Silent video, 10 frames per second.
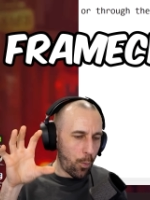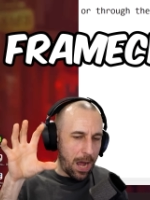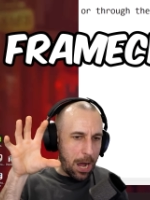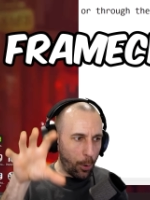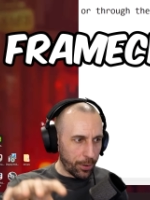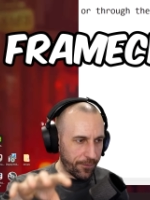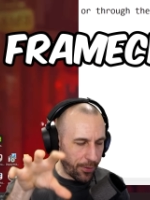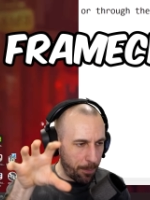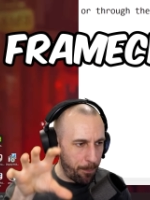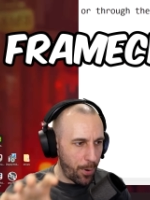out of
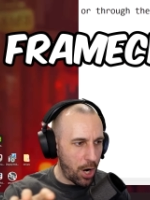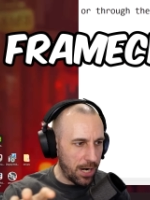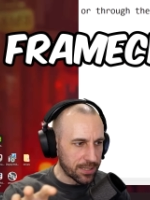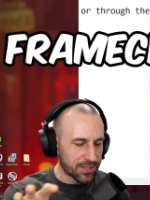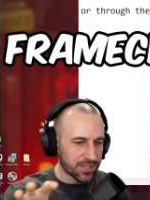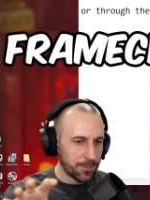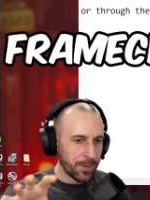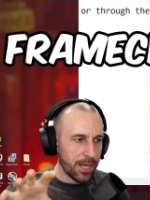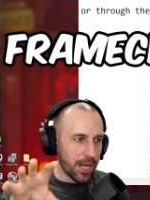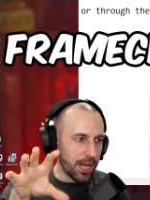the box
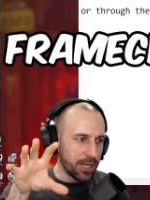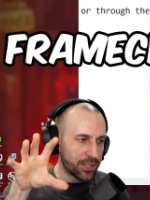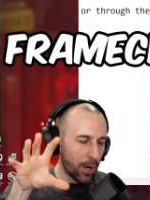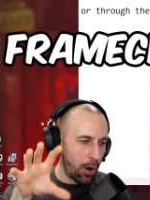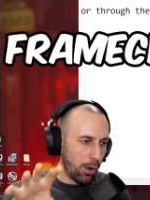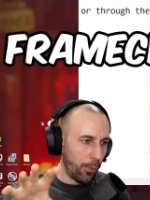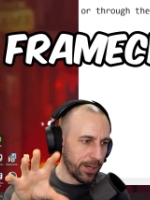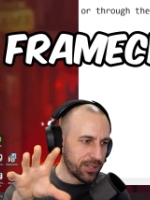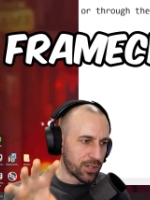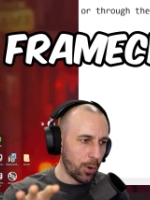is
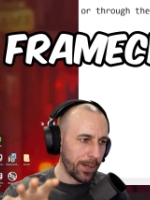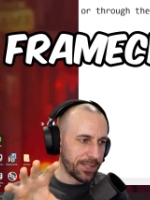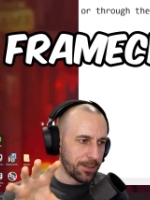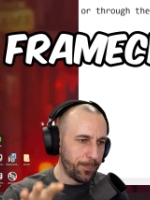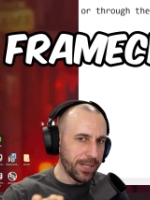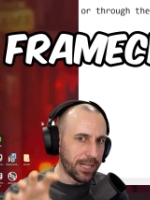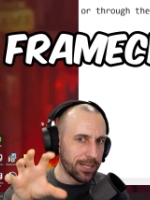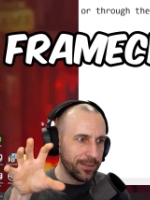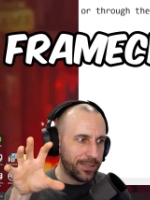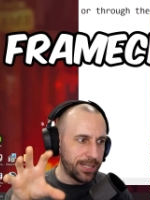always going to be
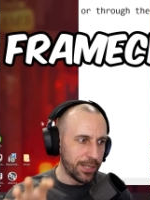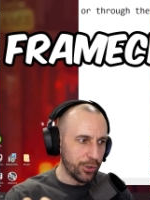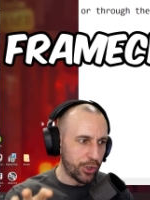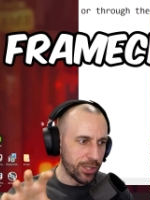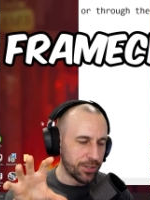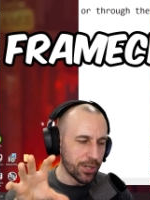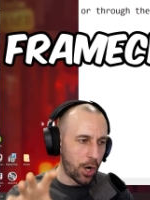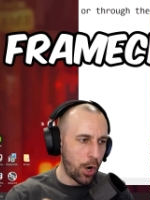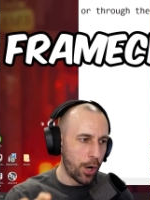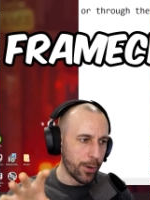contingent
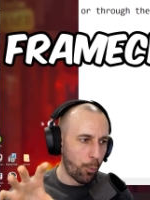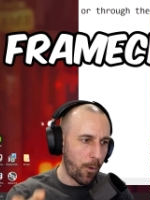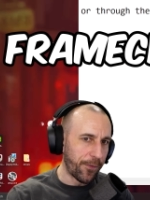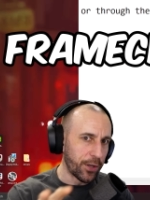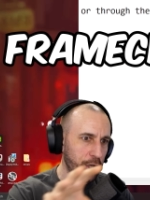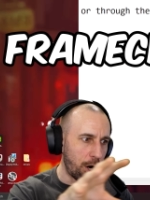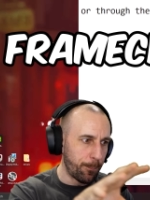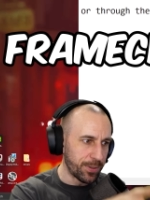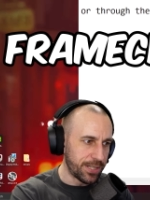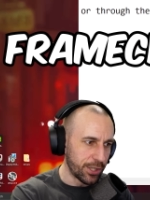on what the
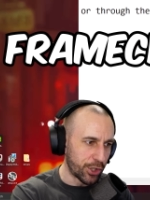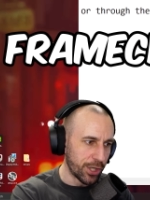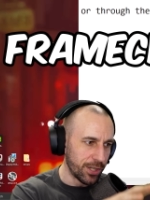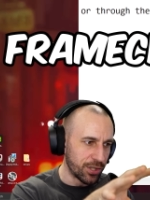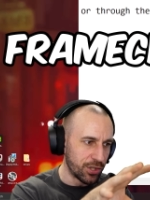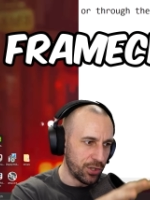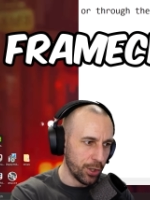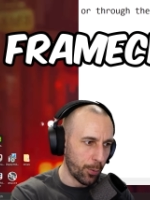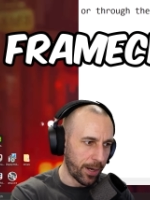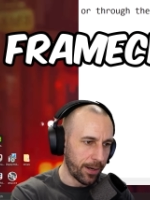competition is
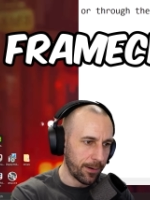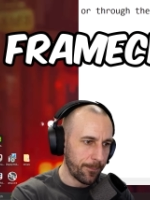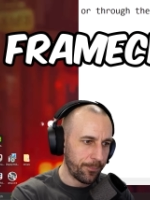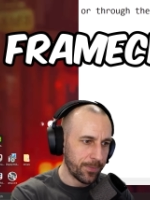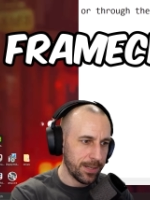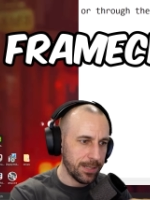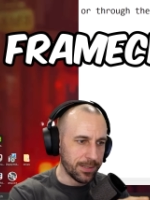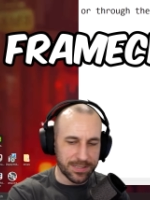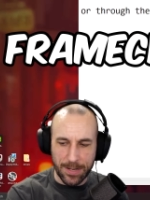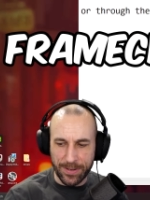doing.
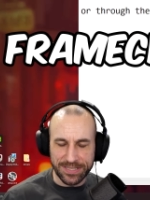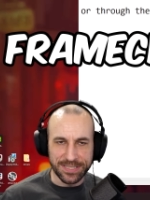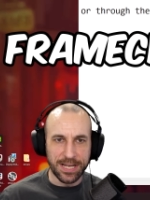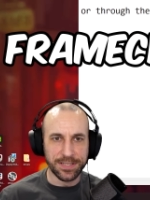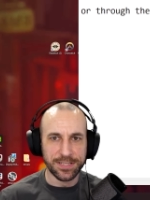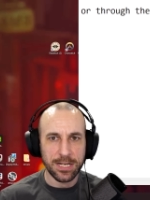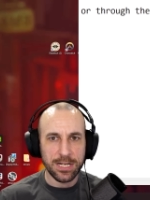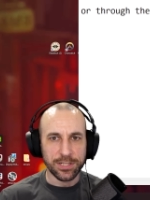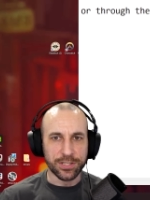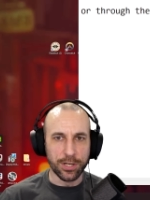Does that make sense?
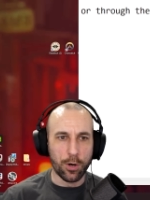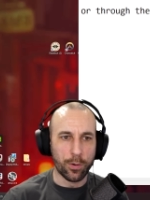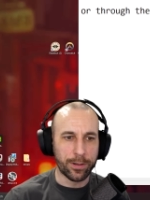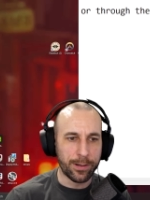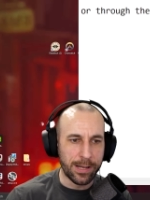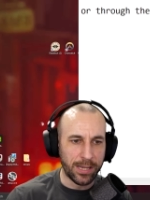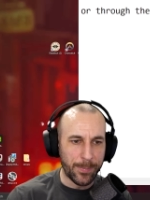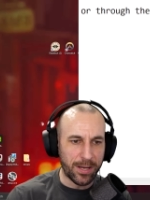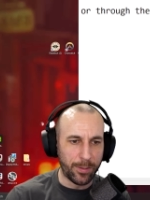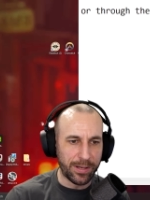So it, let
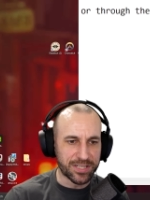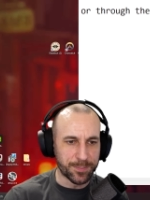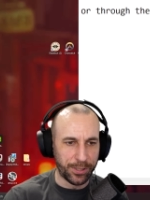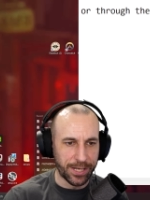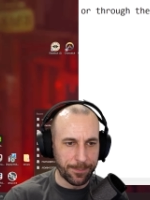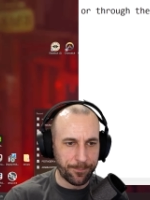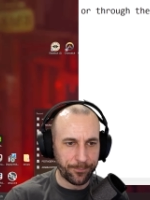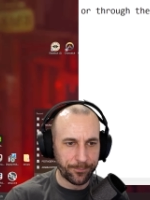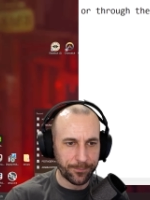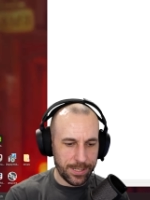me let me explain.
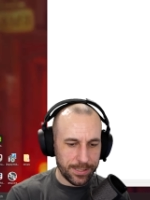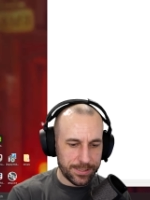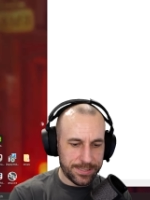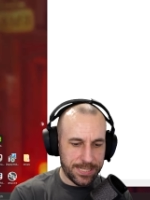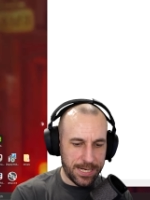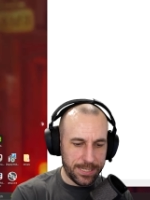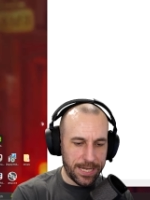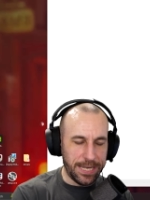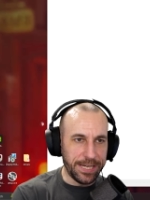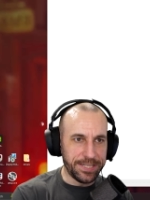
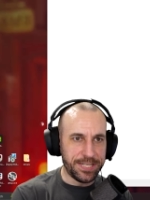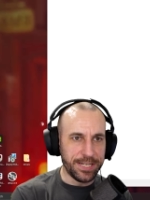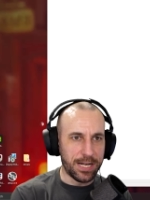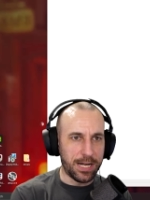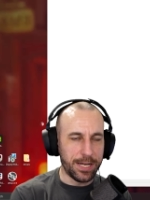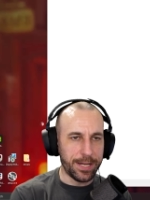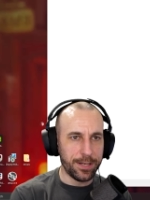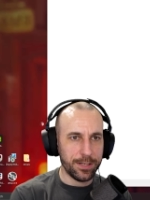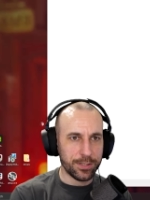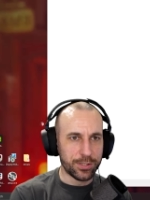1080
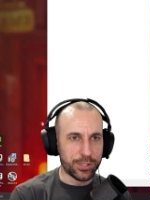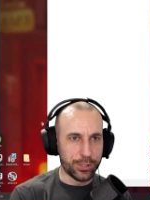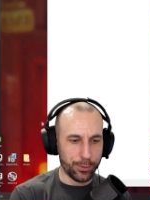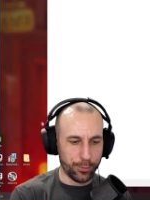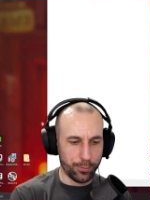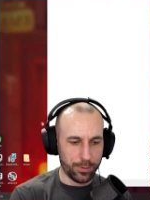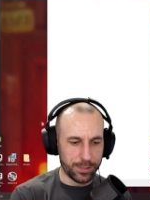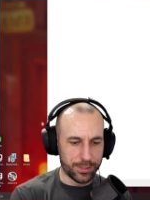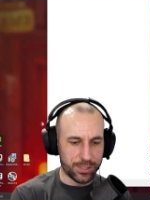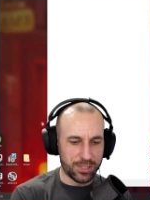Ti to
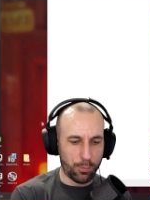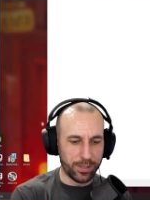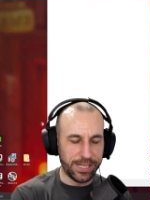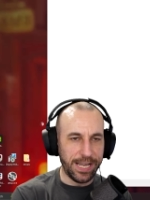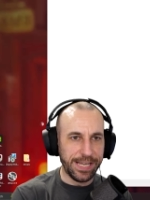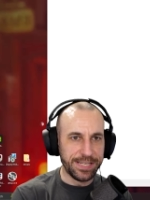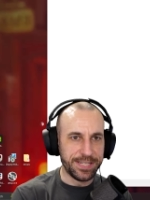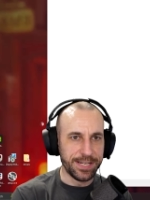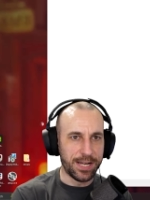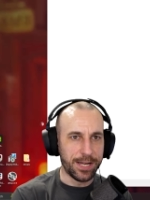2080
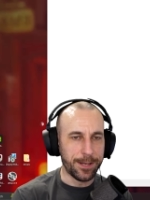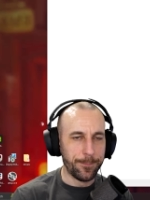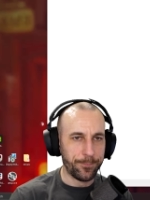Ti